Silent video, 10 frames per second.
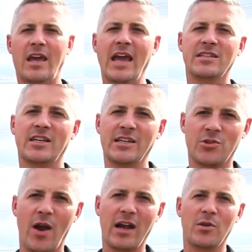Case skid and
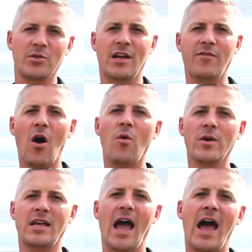track loaders have
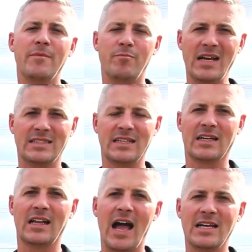always had
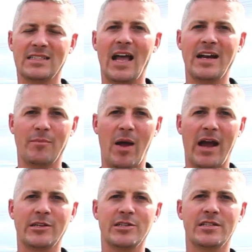best-in-class lighting
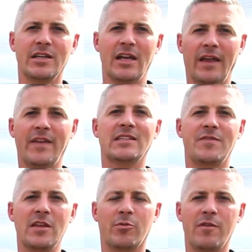packages, and the
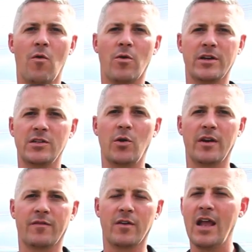SV340 is no
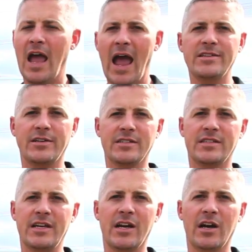different. As you can
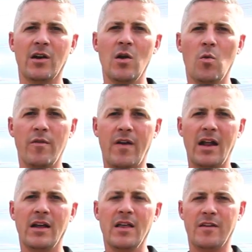see here, we've
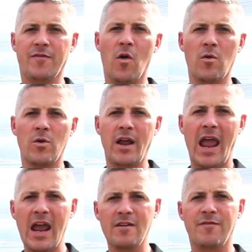got the forward
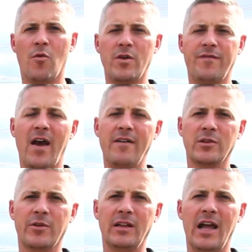and
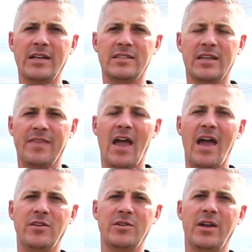45-degree lights in the
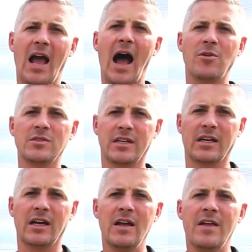heavy-duty
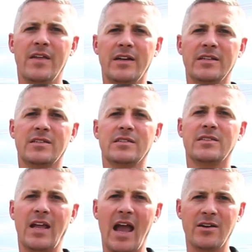housing that is
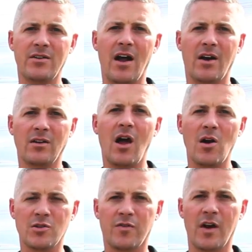standard on our
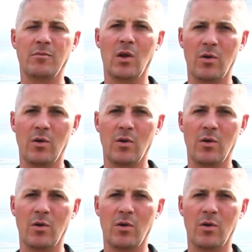large frame